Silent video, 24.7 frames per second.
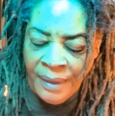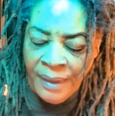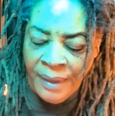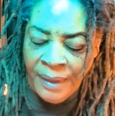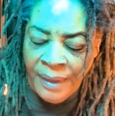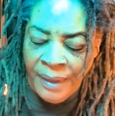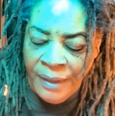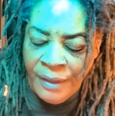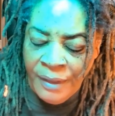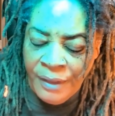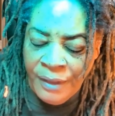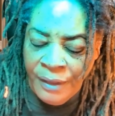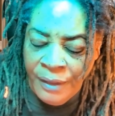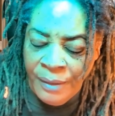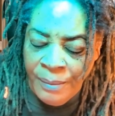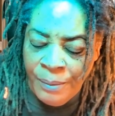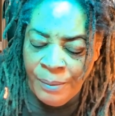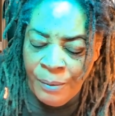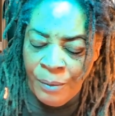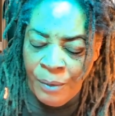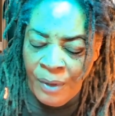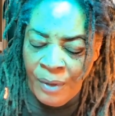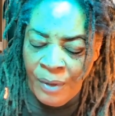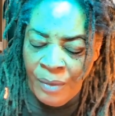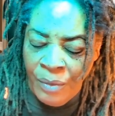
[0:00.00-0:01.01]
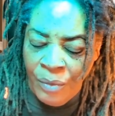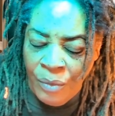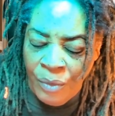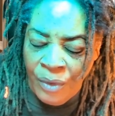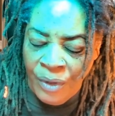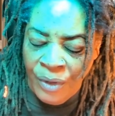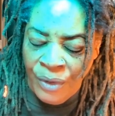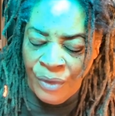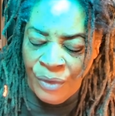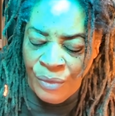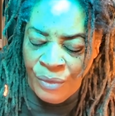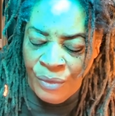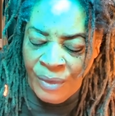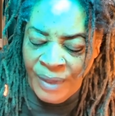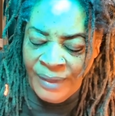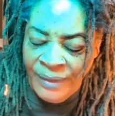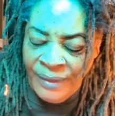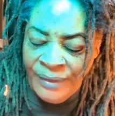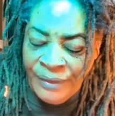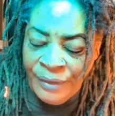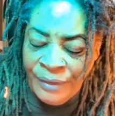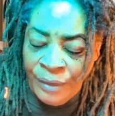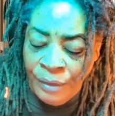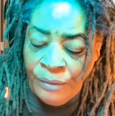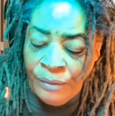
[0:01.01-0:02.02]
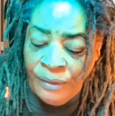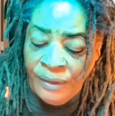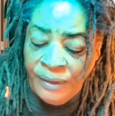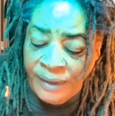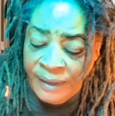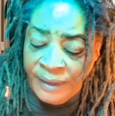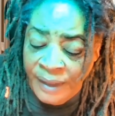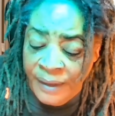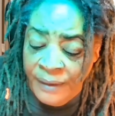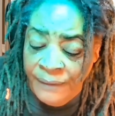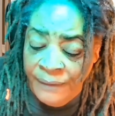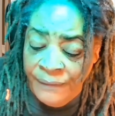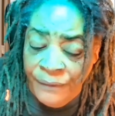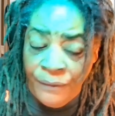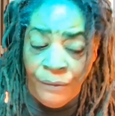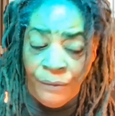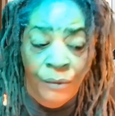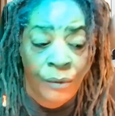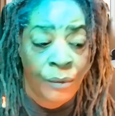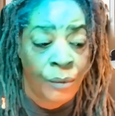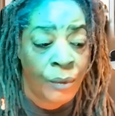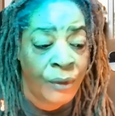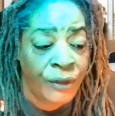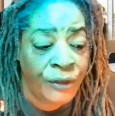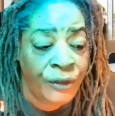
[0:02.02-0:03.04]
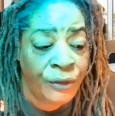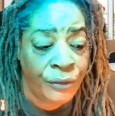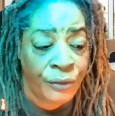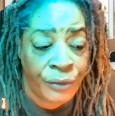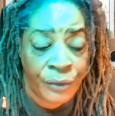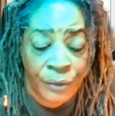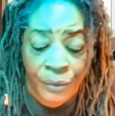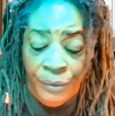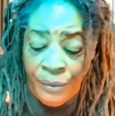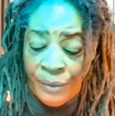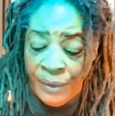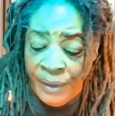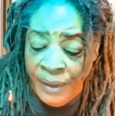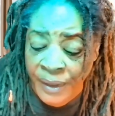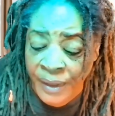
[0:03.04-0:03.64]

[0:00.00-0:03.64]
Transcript: and to the point where you get so sick of doing what you're doing